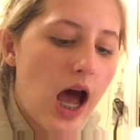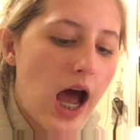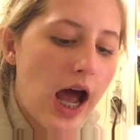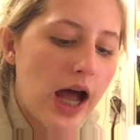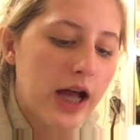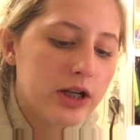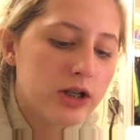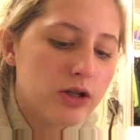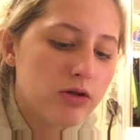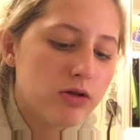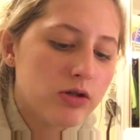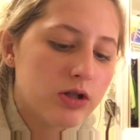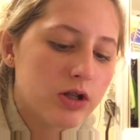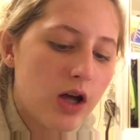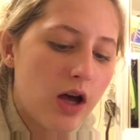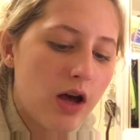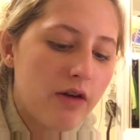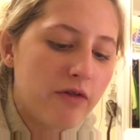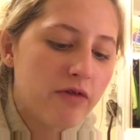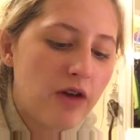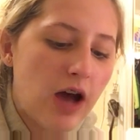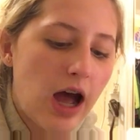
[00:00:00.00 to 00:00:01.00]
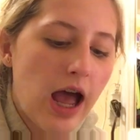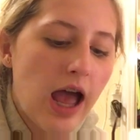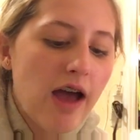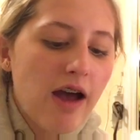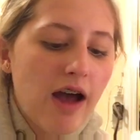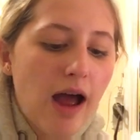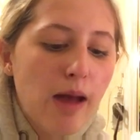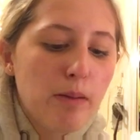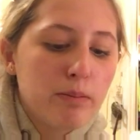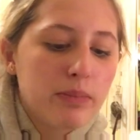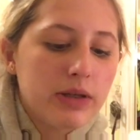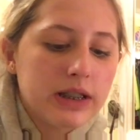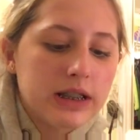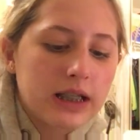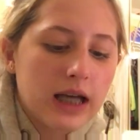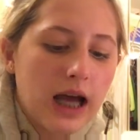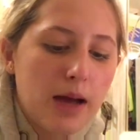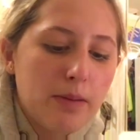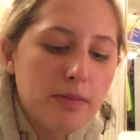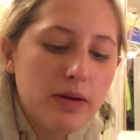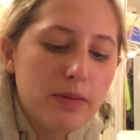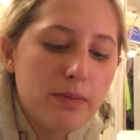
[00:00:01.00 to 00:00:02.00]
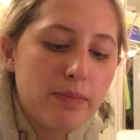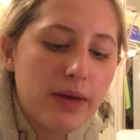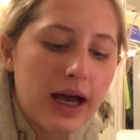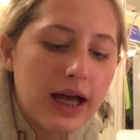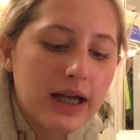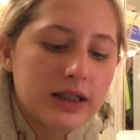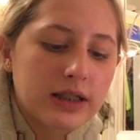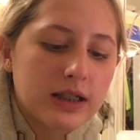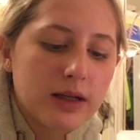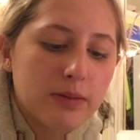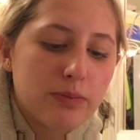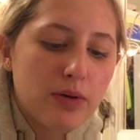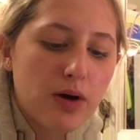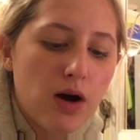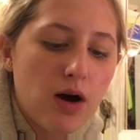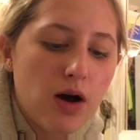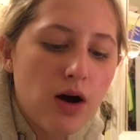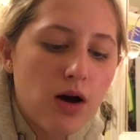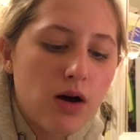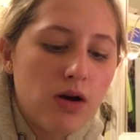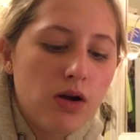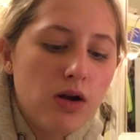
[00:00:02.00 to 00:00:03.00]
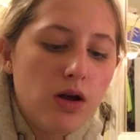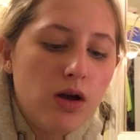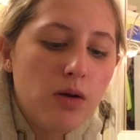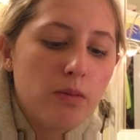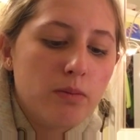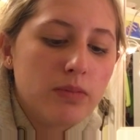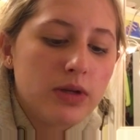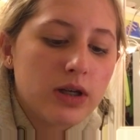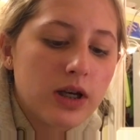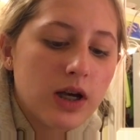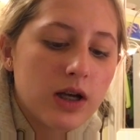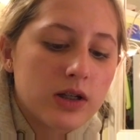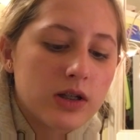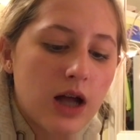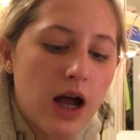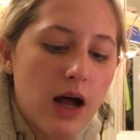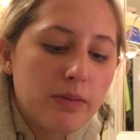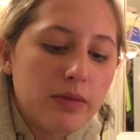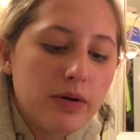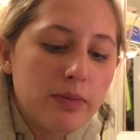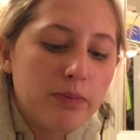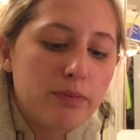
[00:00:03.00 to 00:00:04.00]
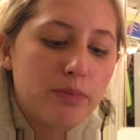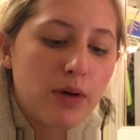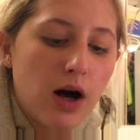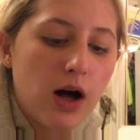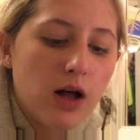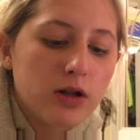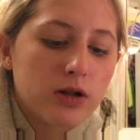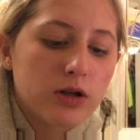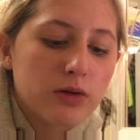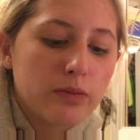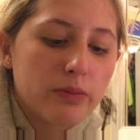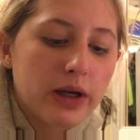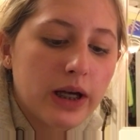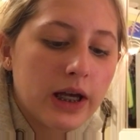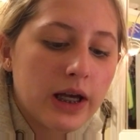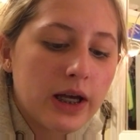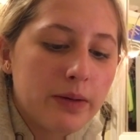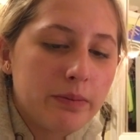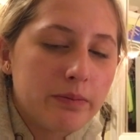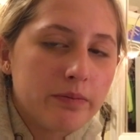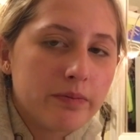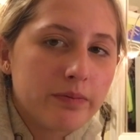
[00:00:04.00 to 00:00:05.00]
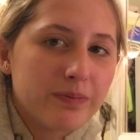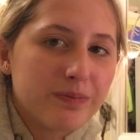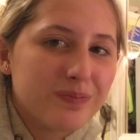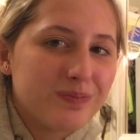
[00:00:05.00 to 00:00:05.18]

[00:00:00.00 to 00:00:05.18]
I do stuff. I'm busy. I'm in basketball because I'm a baller, babe.